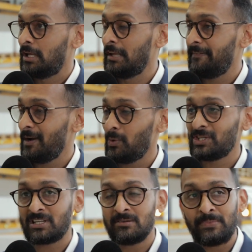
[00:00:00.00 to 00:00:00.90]
If I were
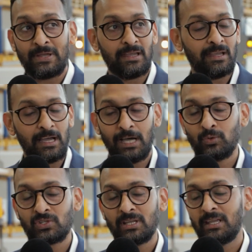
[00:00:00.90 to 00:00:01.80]
to compare, I
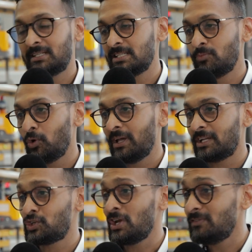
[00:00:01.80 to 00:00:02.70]
would say it is more
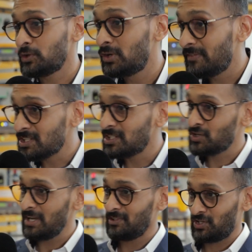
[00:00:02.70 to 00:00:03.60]
like a travel, universal
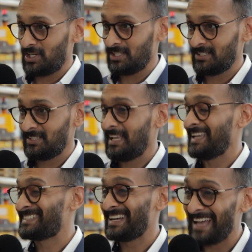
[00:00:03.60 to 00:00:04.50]
travel charter.
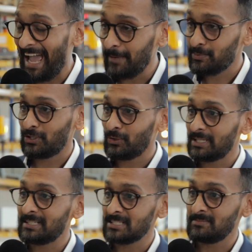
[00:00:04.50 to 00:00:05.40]
It
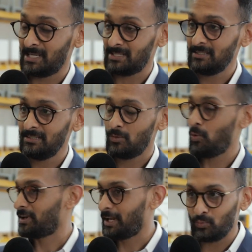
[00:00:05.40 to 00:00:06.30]
absolutely doesn't matter
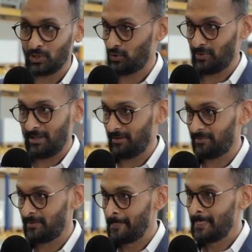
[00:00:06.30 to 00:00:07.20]
what network you
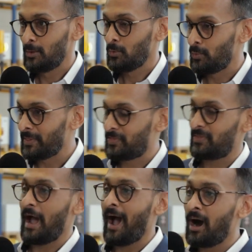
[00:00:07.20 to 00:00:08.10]
have.
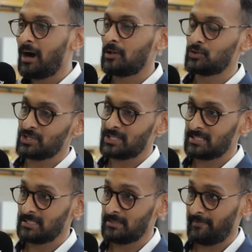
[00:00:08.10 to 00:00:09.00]
With our
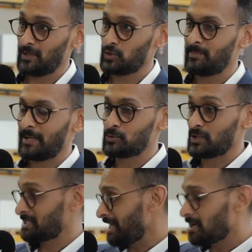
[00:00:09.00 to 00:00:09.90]
logistics interface, you would be able
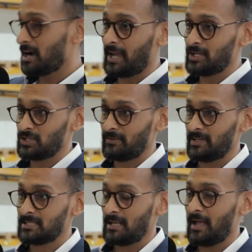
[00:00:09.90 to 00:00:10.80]
to take our
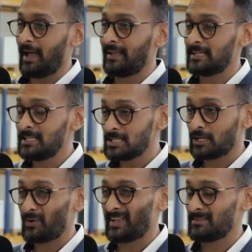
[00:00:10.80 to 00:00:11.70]
AGVs and
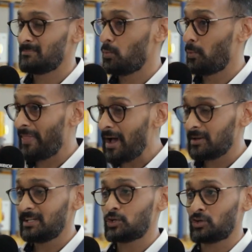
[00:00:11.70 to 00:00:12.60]
integrate them
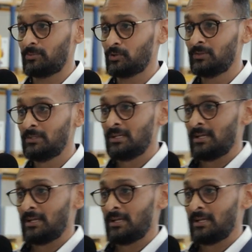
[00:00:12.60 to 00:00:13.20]
without any trouble